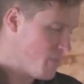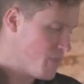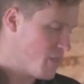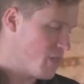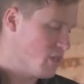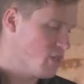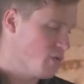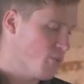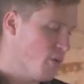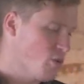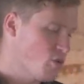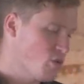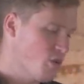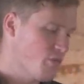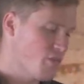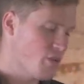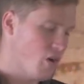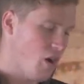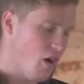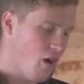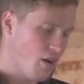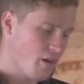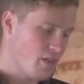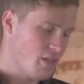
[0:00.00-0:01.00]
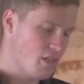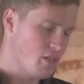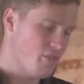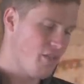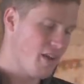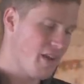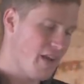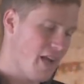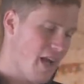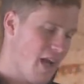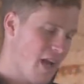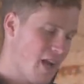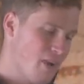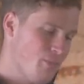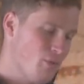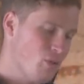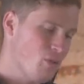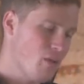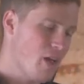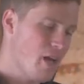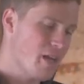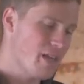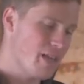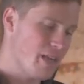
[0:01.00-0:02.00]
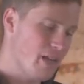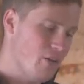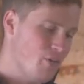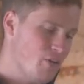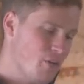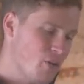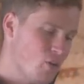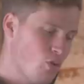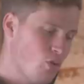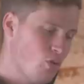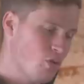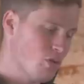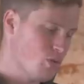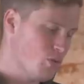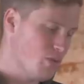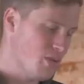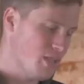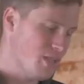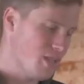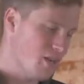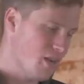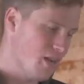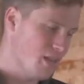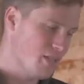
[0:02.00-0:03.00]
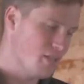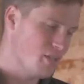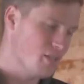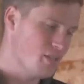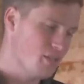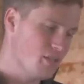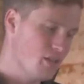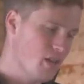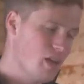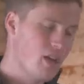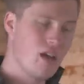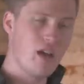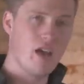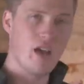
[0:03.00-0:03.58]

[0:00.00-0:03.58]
The disposal of carcasses of any animal killed in accordance with this licence